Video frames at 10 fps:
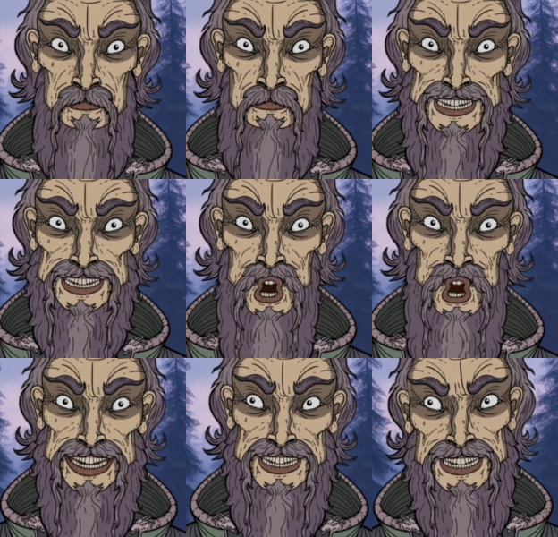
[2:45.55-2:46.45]

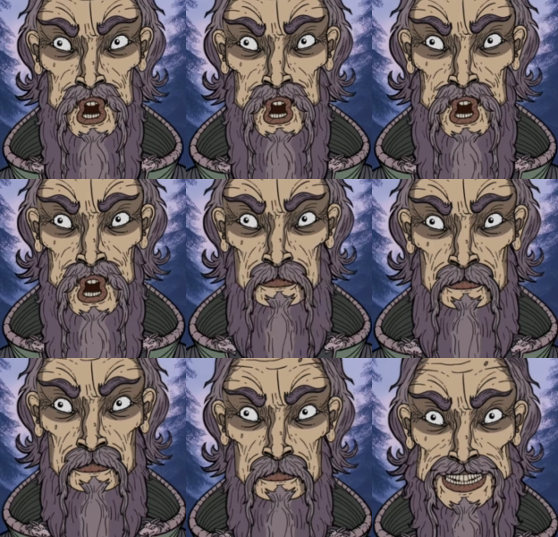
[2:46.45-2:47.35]
calculating predator
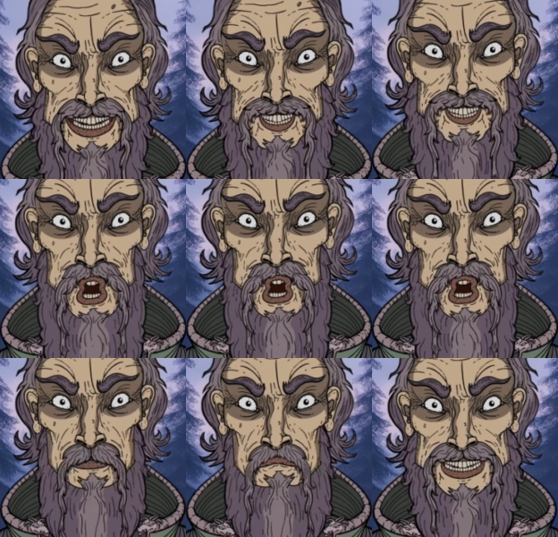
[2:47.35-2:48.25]
capable
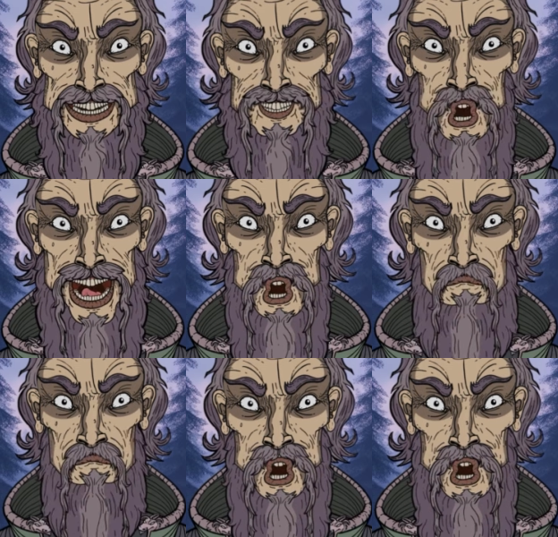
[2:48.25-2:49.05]
of great charm and